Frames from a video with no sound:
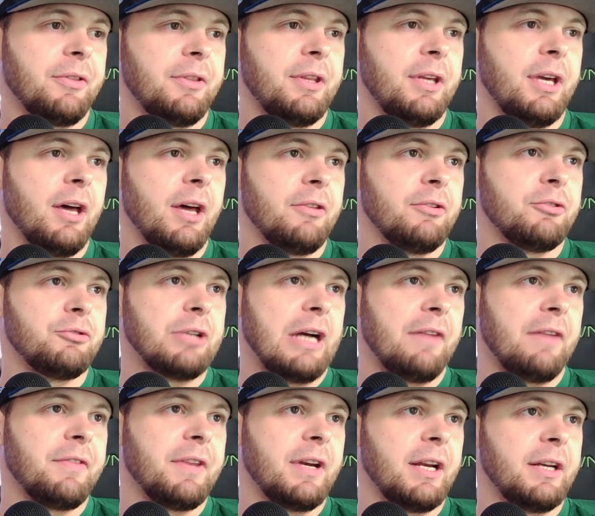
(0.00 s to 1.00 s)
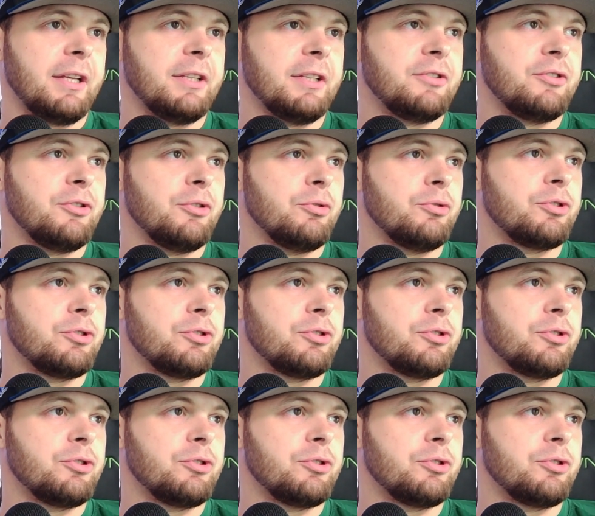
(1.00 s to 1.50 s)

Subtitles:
the other draft that I did too.